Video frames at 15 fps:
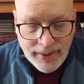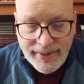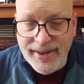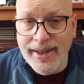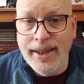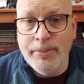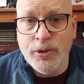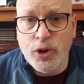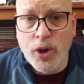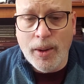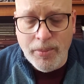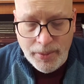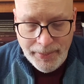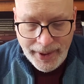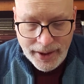The name
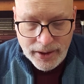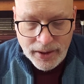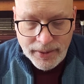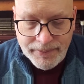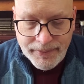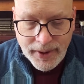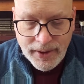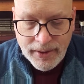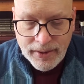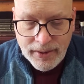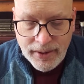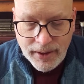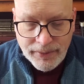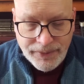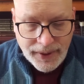troublemaker
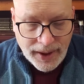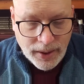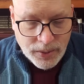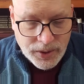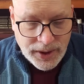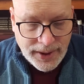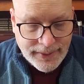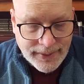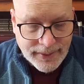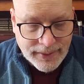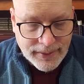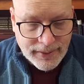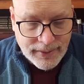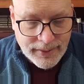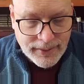could have followed Jesus,